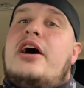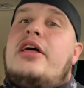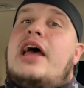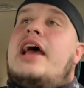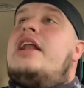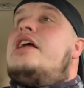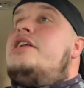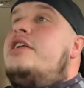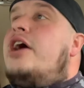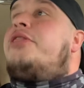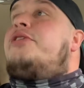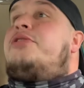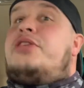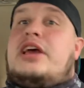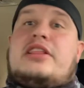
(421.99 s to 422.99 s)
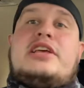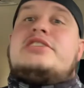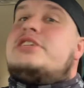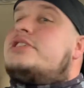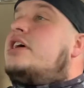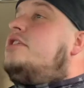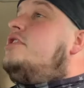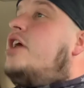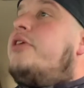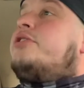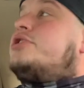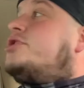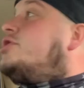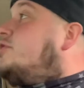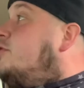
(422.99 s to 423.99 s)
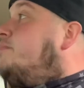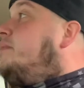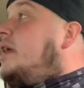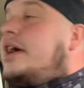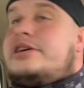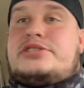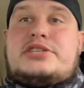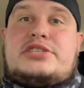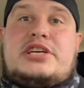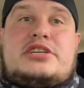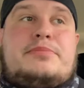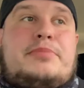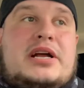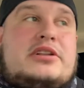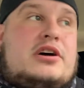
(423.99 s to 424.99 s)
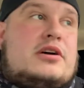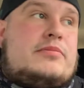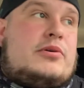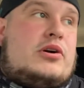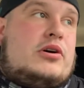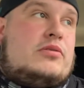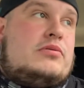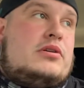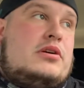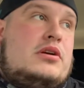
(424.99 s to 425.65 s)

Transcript: another thing, this is another stupid-ass decision by Doug Marrone.